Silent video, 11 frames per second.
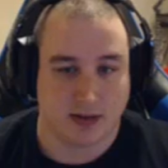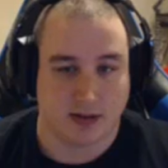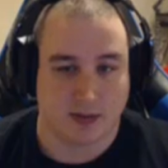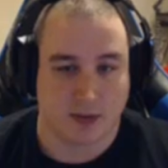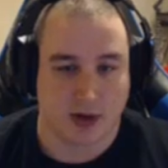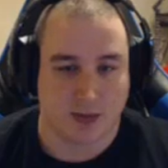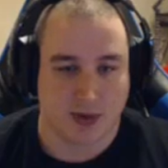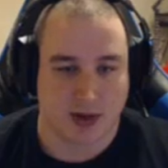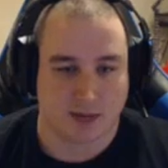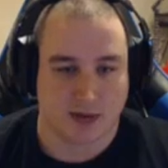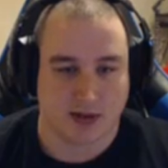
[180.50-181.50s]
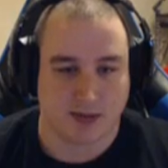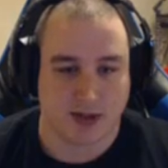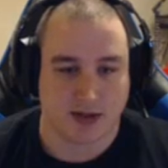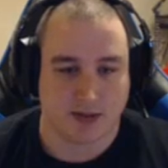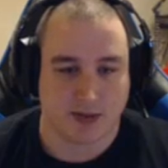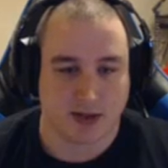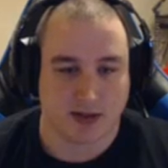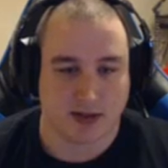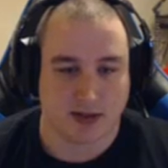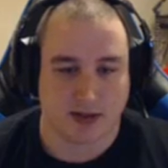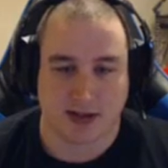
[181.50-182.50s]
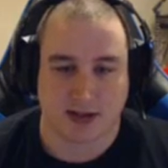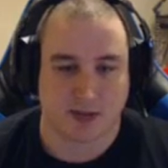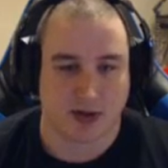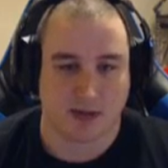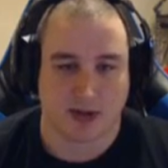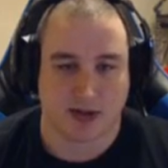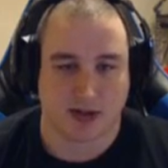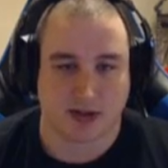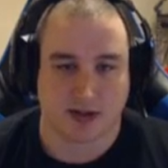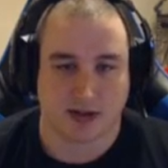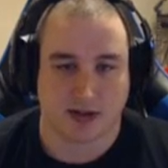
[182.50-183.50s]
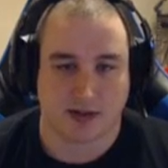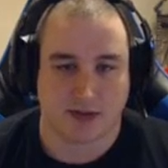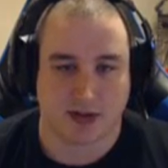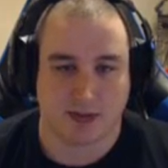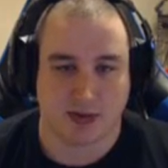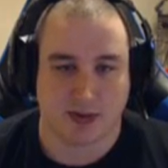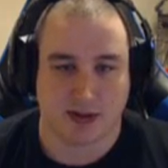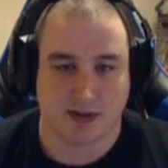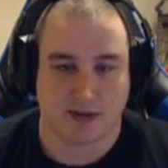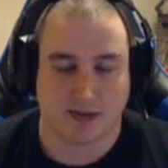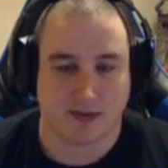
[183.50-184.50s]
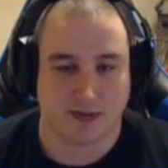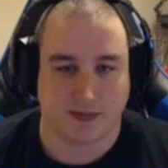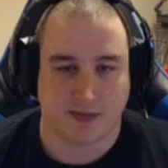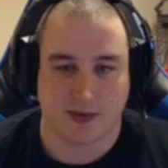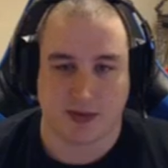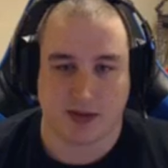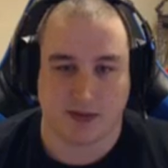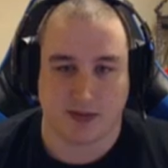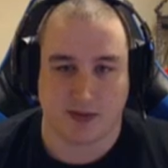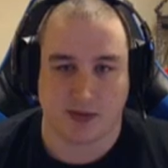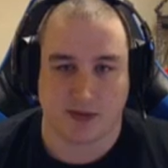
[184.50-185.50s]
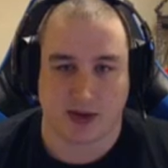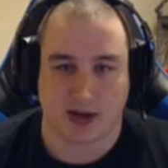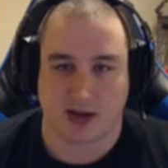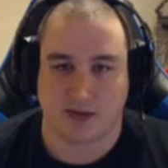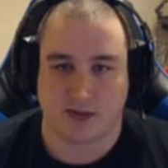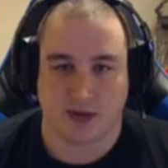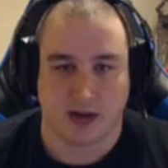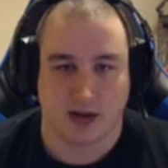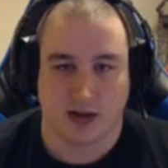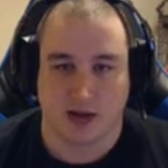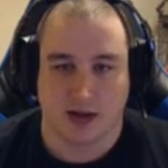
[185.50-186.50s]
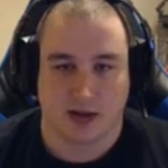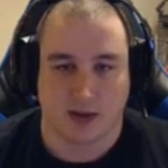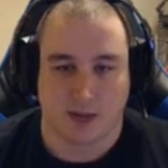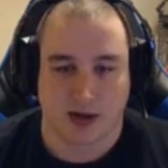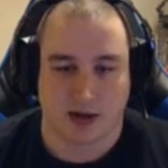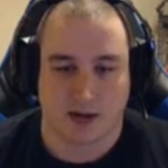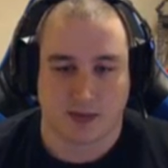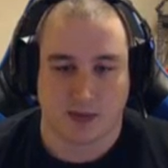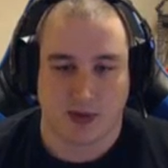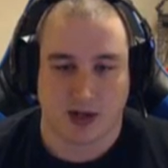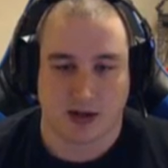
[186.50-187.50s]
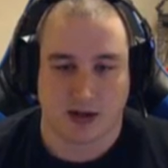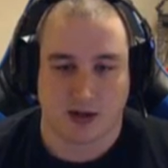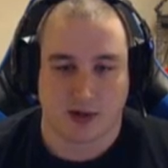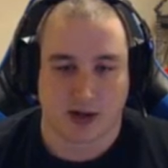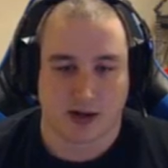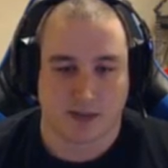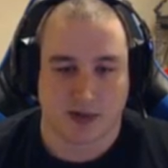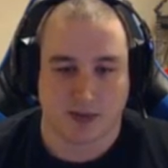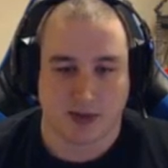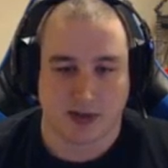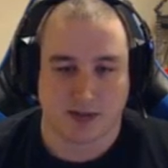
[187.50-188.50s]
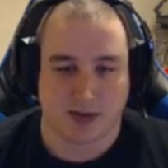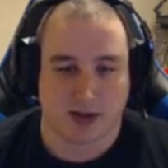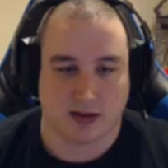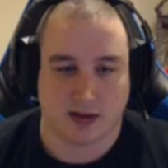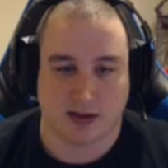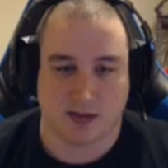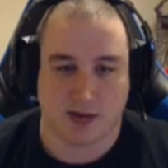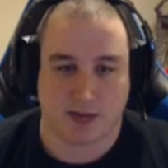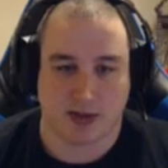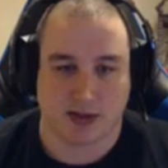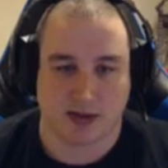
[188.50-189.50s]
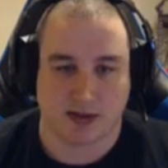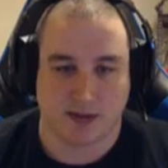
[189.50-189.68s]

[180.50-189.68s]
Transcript: We're gonna pick up the speed spells, and that's pretty much it. So the difference between 50 and 55, you're picking up the meteor, you're picking up the speed spell, the ultimate blizzard.